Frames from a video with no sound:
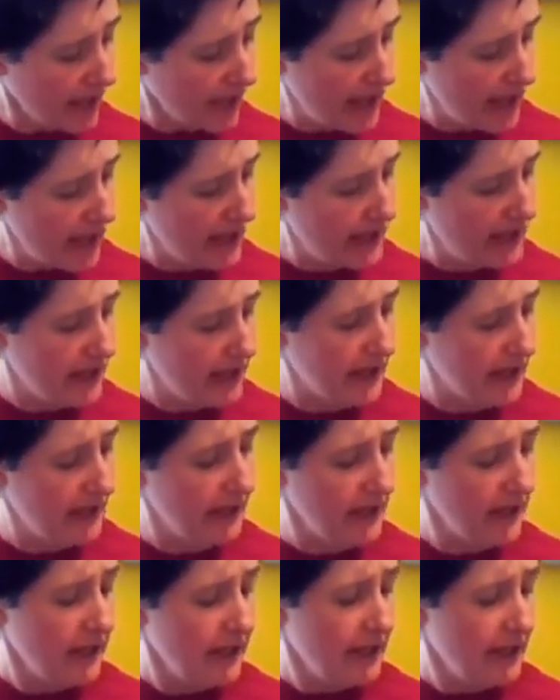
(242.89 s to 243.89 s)
And
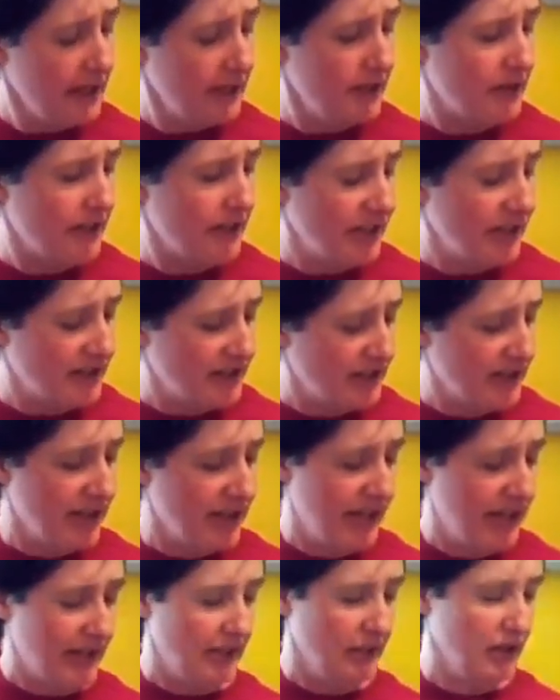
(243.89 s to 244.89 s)
you can easily
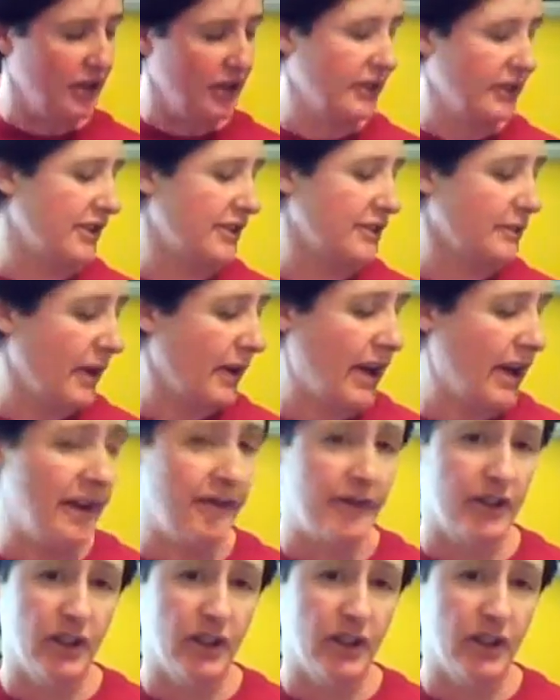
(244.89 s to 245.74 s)
kind of look this way.